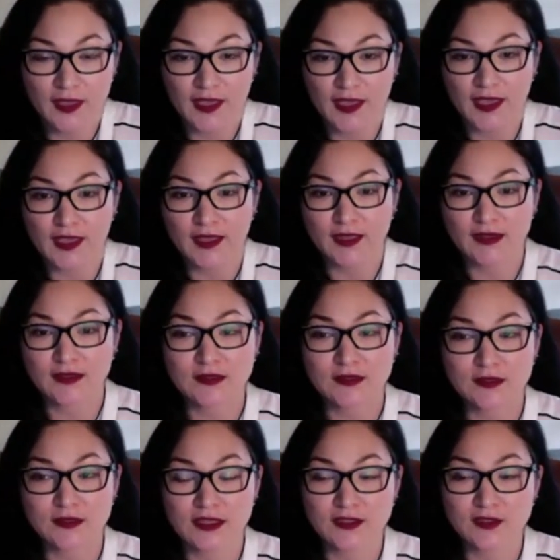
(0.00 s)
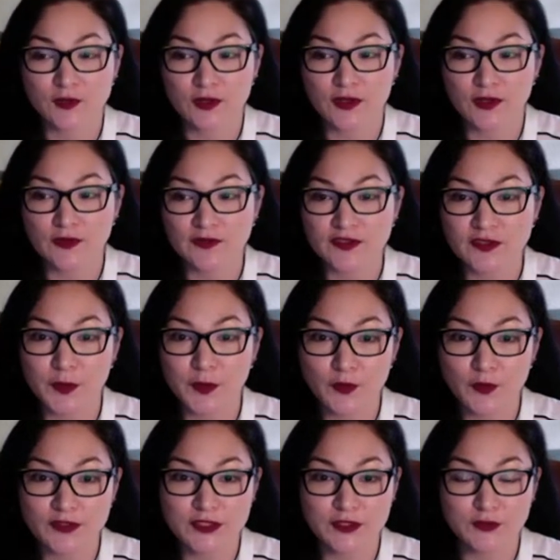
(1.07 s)
And it sort of
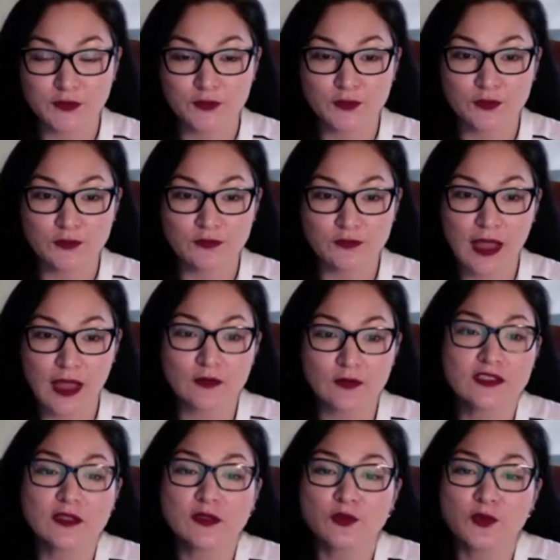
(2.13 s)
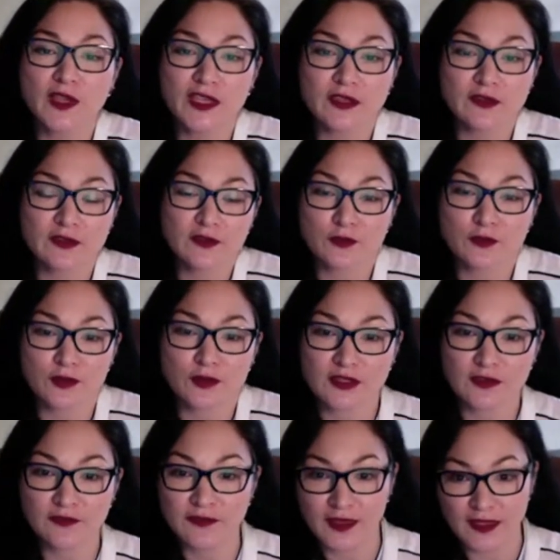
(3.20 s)
spoke to how little we can do in
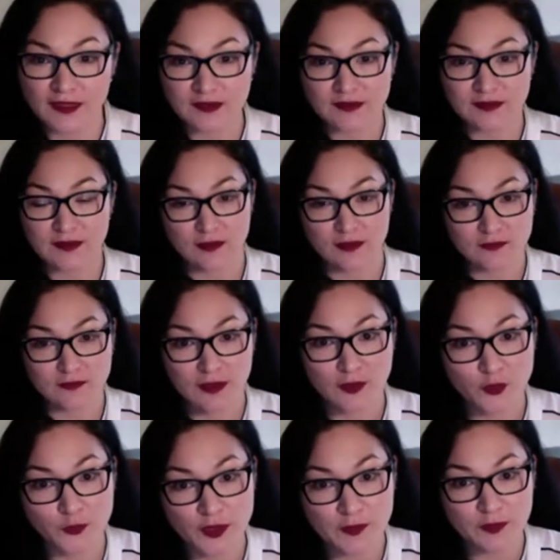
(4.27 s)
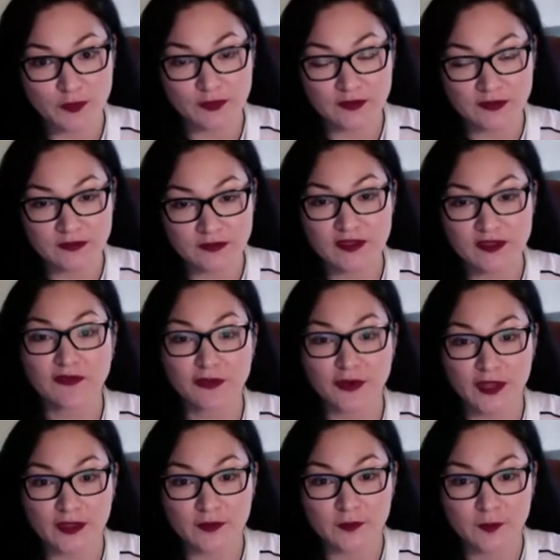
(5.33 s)
the face of other people's
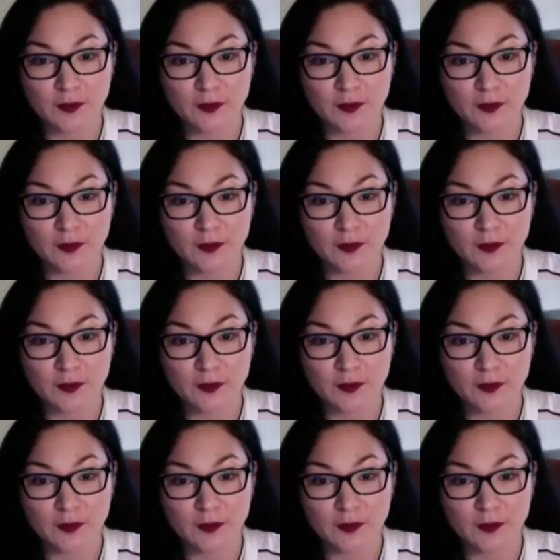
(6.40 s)
suffering.